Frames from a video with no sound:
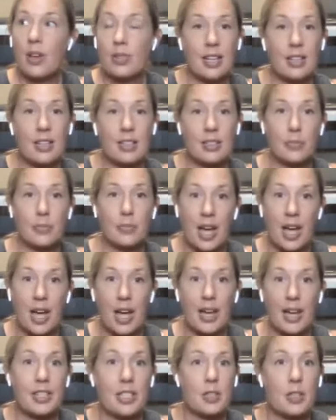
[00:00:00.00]
of those things
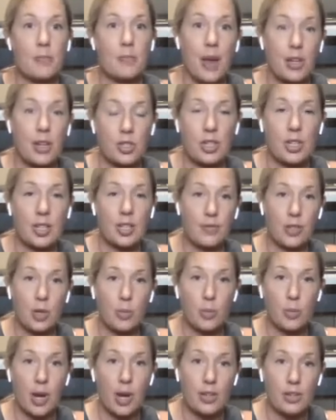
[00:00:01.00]
apply,
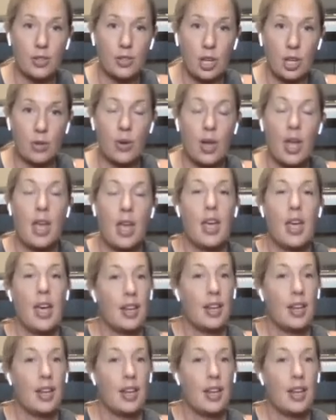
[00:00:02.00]
especially if you're brand new.